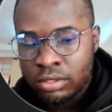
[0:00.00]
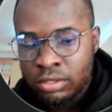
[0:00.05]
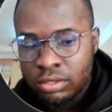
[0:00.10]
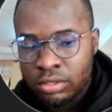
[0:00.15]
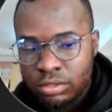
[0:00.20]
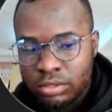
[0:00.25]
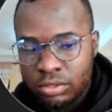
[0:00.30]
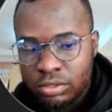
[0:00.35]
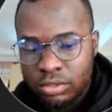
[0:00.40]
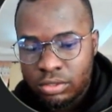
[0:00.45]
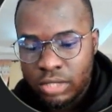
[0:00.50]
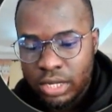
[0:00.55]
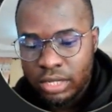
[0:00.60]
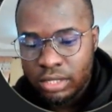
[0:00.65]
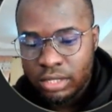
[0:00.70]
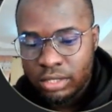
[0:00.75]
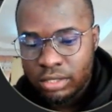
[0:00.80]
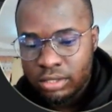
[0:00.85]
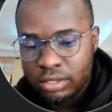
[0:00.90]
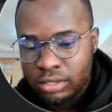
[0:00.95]
to
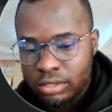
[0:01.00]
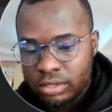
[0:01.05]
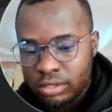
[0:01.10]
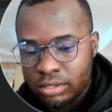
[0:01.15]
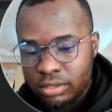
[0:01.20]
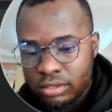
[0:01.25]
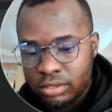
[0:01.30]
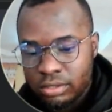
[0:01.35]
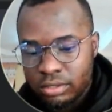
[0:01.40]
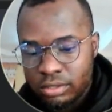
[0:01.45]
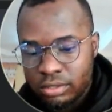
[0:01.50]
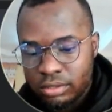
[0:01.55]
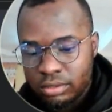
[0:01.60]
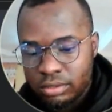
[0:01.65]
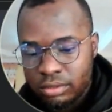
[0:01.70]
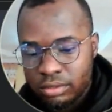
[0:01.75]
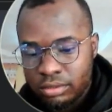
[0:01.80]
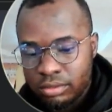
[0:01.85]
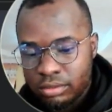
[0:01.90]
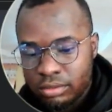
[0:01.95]
rank
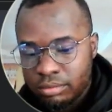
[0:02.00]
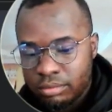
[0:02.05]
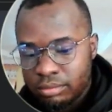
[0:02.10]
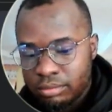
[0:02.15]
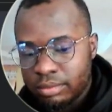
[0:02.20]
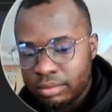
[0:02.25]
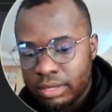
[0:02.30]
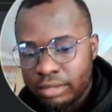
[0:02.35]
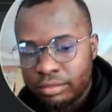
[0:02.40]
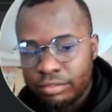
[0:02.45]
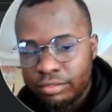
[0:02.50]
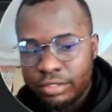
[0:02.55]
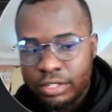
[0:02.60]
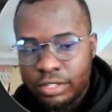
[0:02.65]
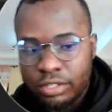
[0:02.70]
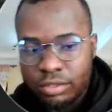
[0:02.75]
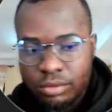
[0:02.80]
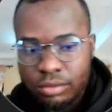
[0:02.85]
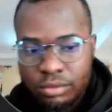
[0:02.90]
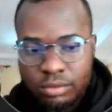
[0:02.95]
my video.